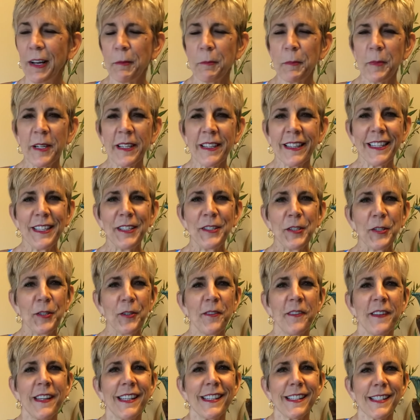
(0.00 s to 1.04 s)
I'm really
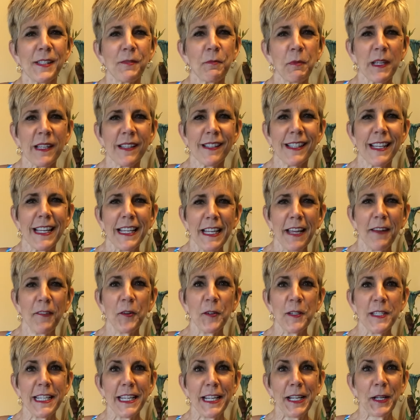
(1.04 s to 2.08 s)
nervous because I
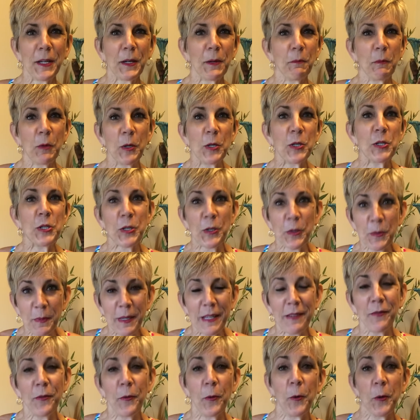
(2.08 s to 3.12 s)
never did a commercial
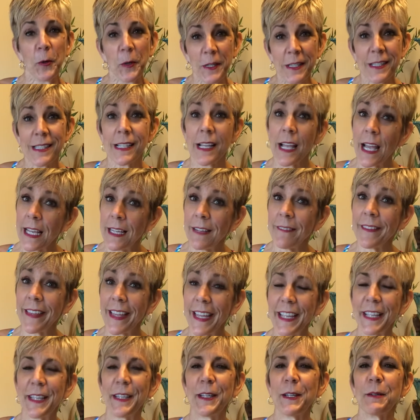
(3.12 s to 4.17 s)
before. It's kind of
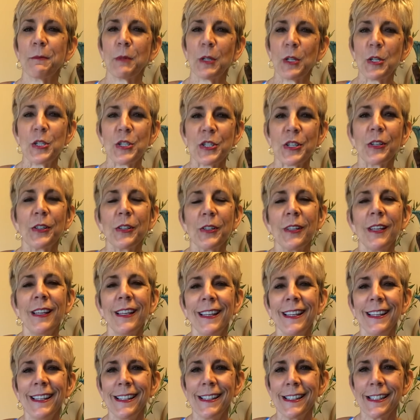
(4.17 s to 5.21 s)
like a commercial.
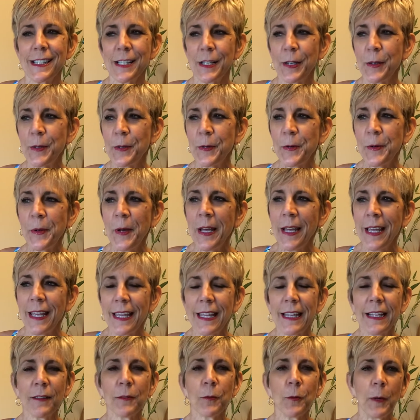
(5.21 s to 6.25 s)
So
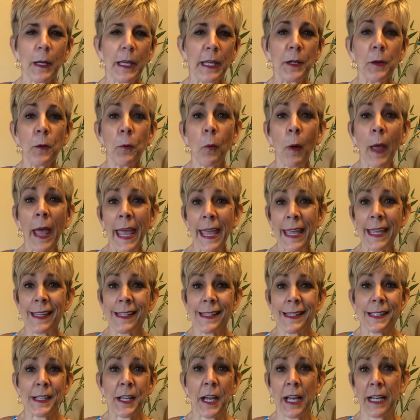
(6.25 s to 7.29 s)
in a way,
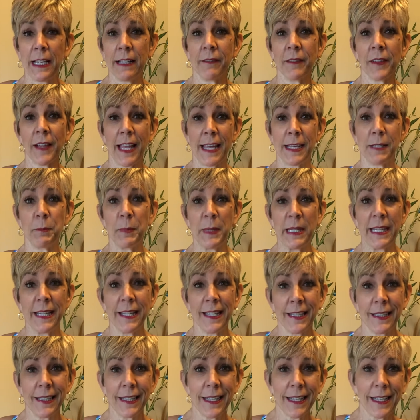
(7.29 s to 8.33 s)
it's kind of like
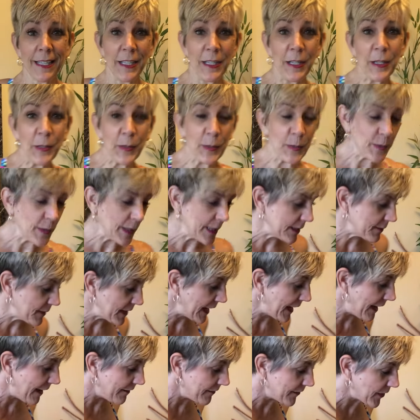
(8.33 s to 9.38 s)
being in the canoe because we
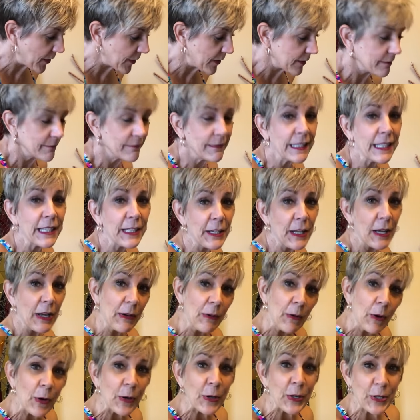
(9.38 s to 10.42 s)
have our,
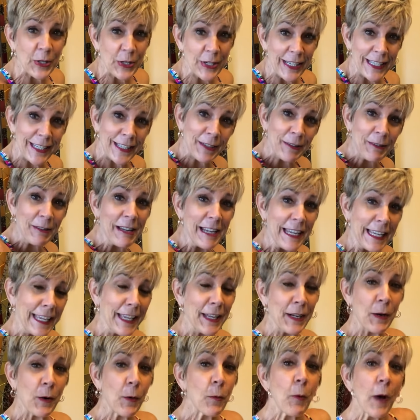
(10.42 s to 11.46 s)
our greenery
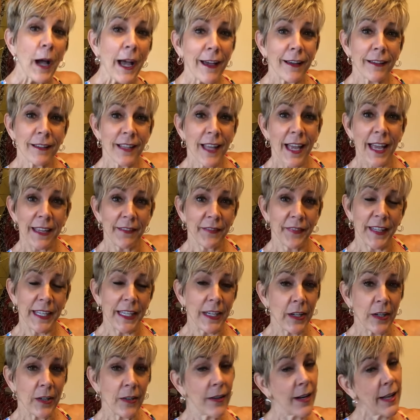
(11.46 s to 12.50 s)
and our wildlife
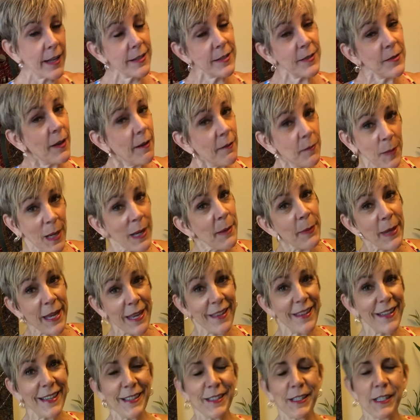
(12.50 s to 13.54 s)
here, and I do have my
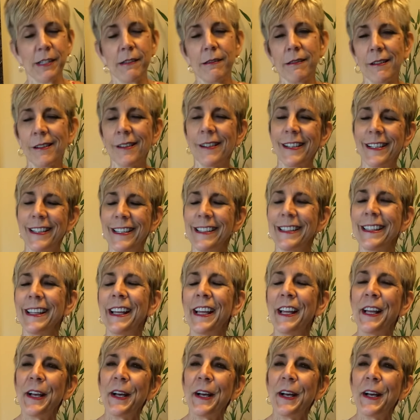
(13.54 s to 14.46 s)
bathing suit on.